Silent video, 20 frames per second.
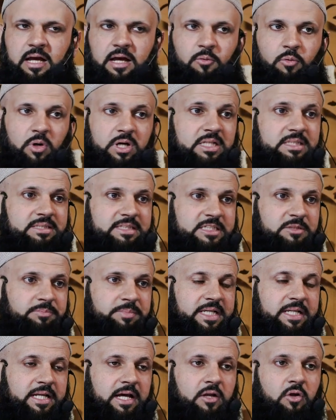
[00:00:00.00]
What does this
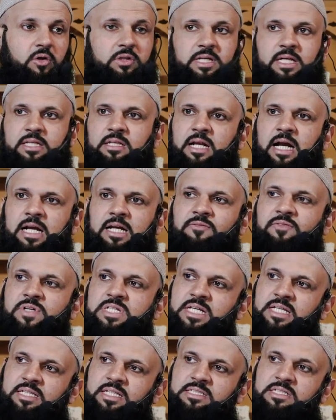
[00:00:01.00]
mean? And on the other hand, if we
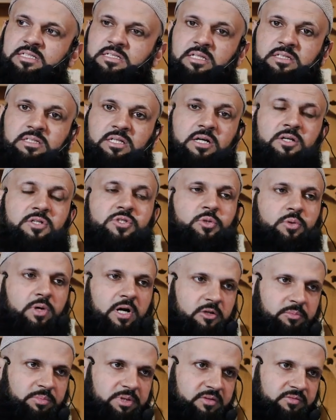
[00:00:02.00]
say this is the third
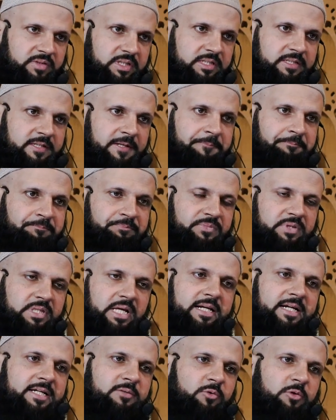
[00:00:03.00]
surah to be revealed,
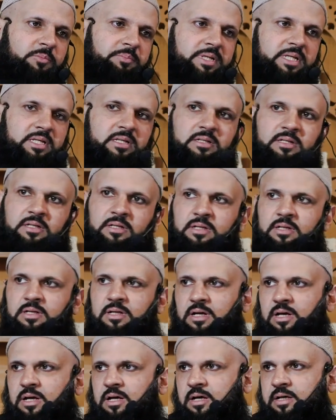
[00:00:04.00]
then it would be
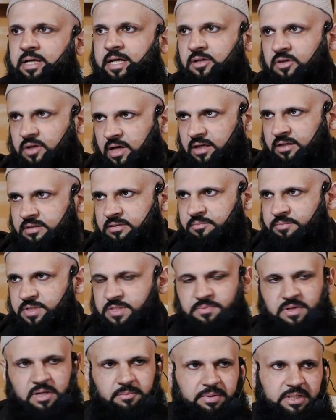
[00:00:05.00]
uh, Iqra,
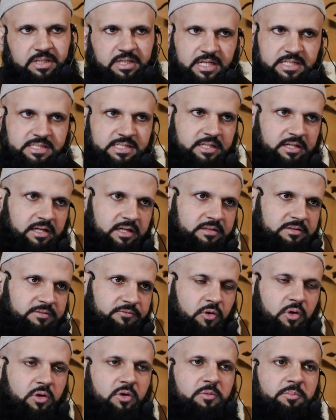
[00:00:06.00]
Bismi Rabbika Lazi Khalaq,
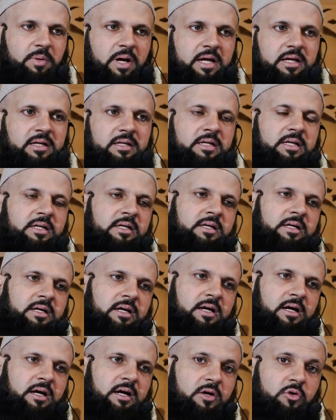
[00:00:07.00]
followed by
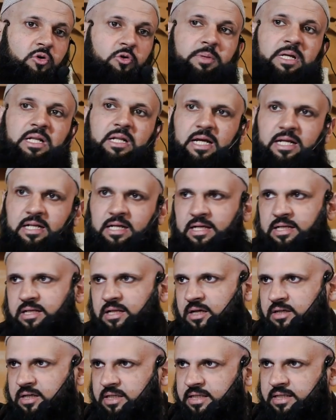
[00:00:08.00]
uh, Qum uh, illa
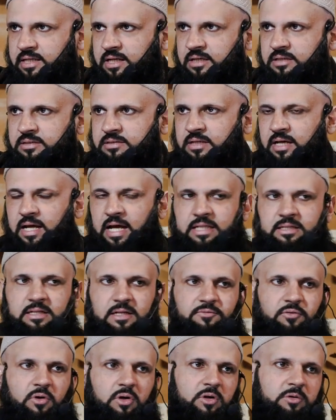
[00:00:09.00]
illa qalila, and
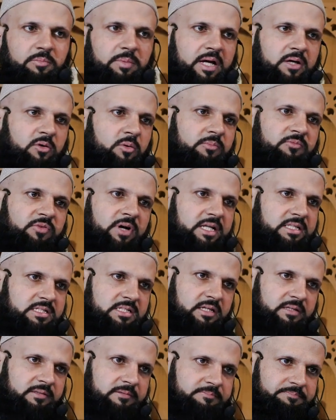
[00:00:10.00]
then followed by Qum
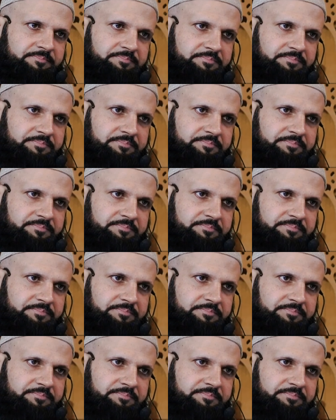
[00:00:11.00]
Fa'anzir,